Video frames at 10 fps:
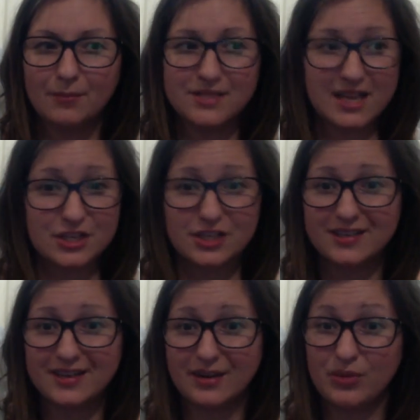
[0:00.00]

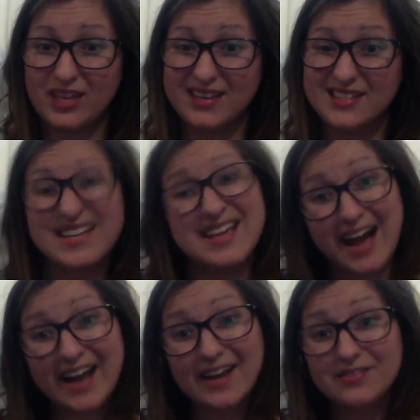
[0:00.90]
tension and weakness can
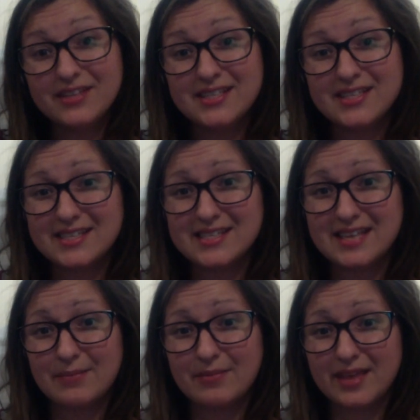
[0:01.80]
kind of lead to the
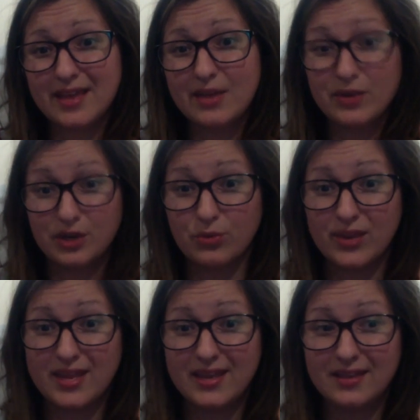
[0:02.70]
same thing. When you're
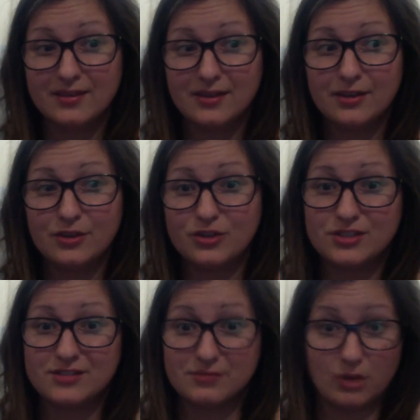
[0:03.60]
weak, you
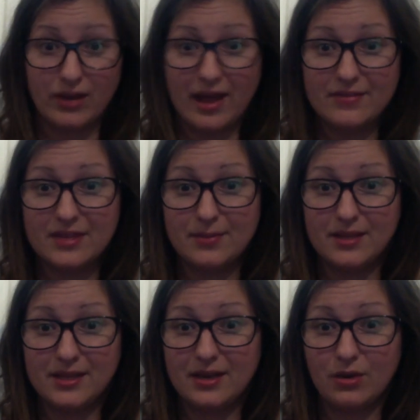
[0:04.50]
just don't have the
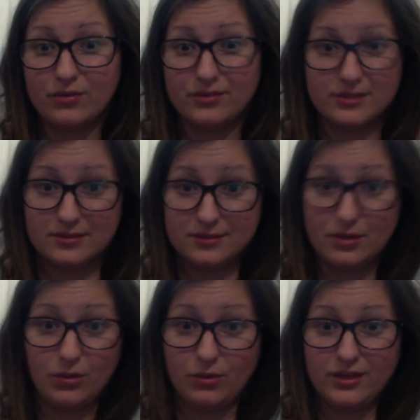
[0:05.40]
ability to
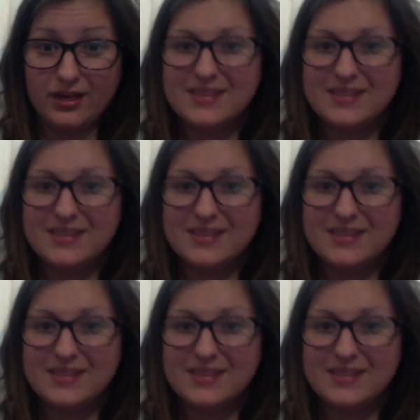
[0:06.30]
hold it.